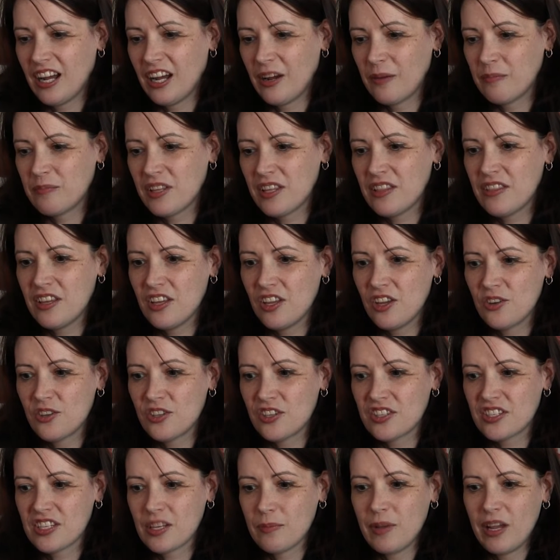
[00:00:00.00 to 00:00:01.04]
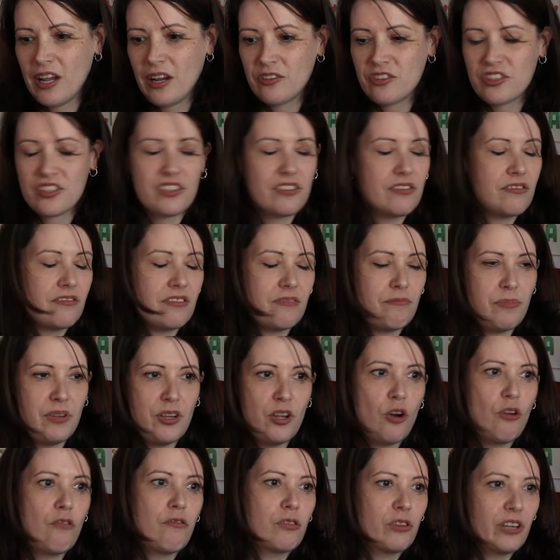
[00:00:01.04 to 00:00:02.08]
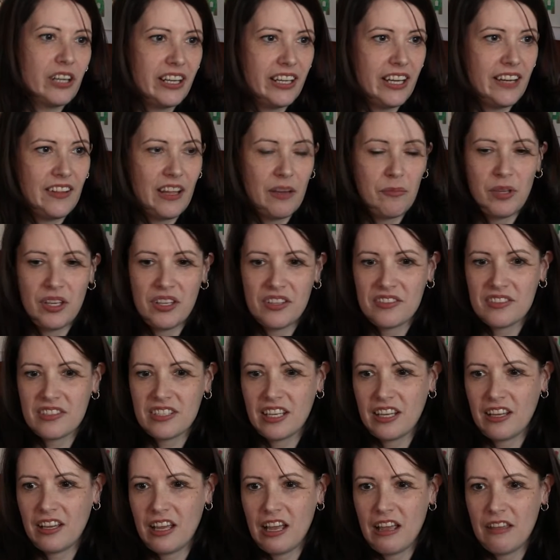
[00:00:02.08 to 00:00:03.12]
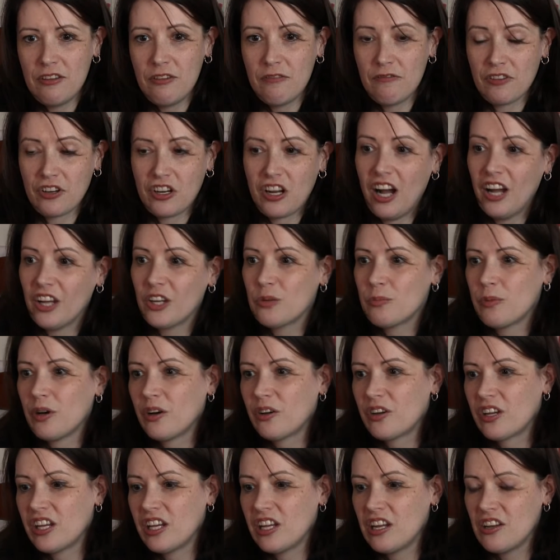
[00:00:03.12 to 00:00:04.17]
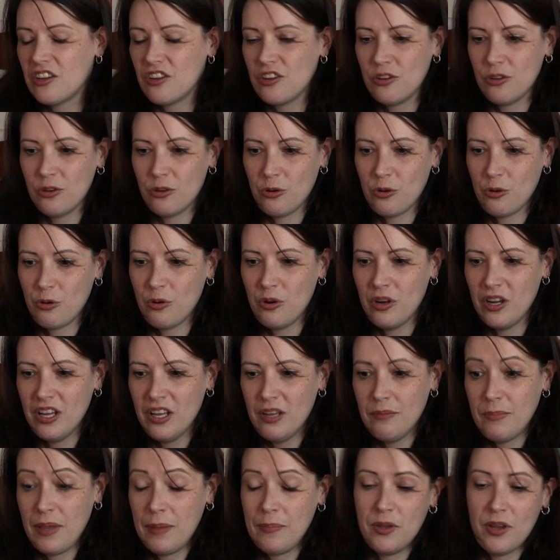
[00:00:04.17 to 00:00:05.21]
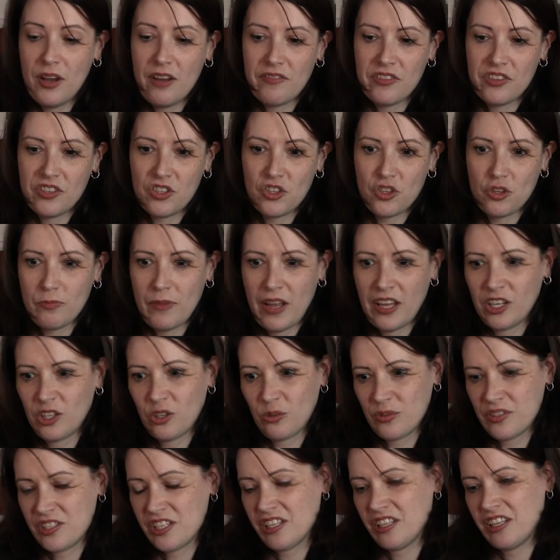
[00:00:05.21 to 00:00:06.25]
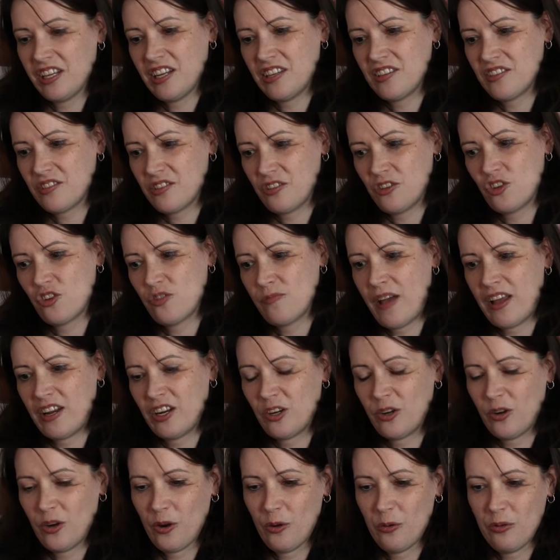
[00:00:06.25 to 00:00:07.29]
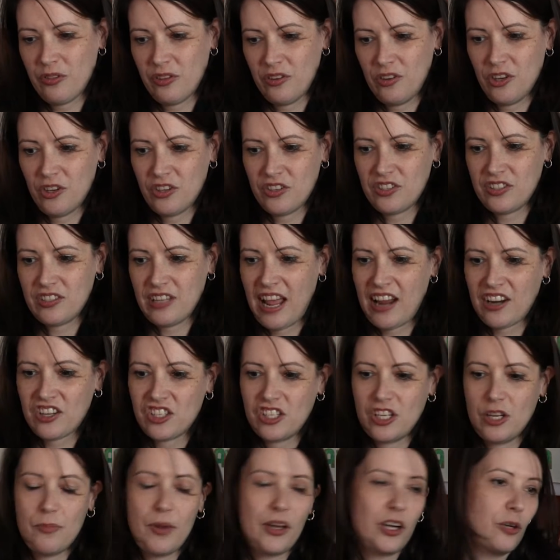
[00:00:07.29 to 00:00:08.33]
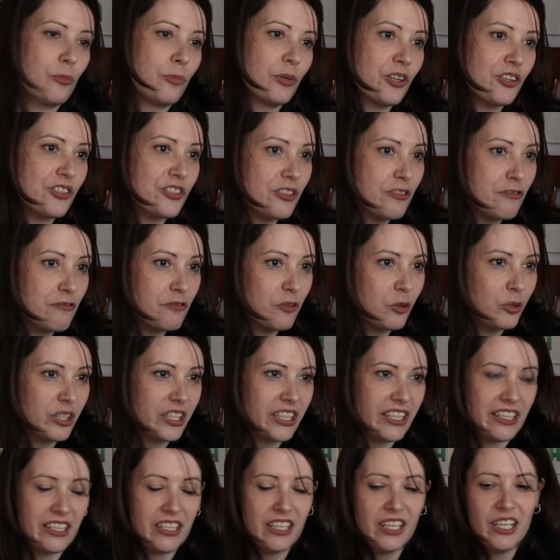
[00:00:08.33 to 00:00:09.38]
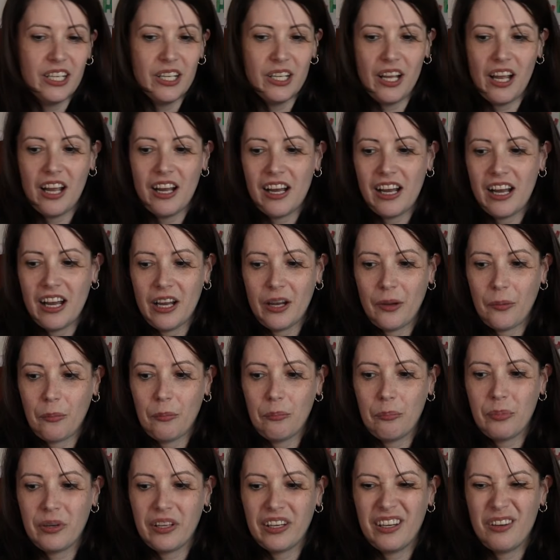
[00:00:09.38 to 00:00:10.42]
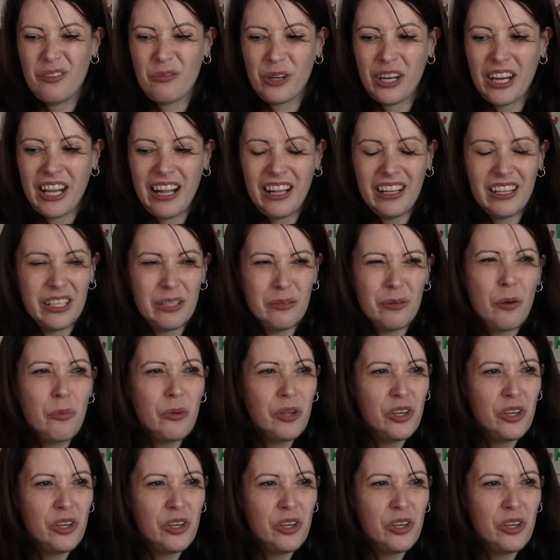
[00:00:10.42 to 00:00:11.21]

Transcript: um, they think you should somehow just be over it. And that mm-hmm. means uh, you've forgotten about it. You maybe you have this traumatic resilience or traumatic growth, and you're actually a better person for it. Mm. Uh, but in reality,